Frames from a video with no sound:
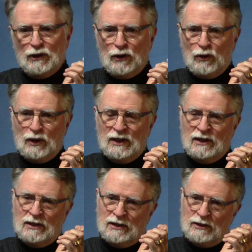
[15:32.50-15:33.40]
go
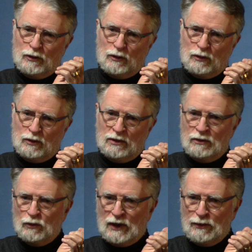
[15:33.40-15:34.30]
to
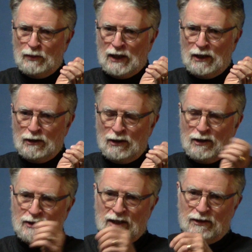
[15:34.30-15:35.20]
one bar
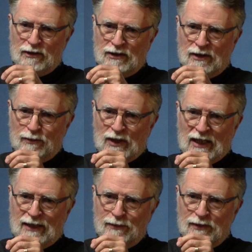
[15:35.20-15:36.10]
or another
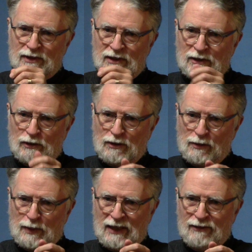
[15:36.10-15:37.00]
sometimes and go to
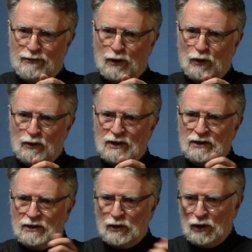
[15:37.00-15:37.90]
the pay phone
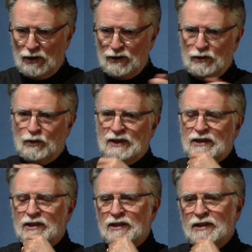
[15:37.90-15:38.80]
and call the Twin
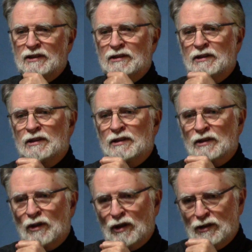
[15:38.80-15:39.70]
Cities,
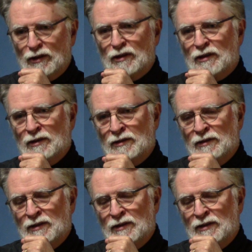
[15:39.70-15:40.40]
call her.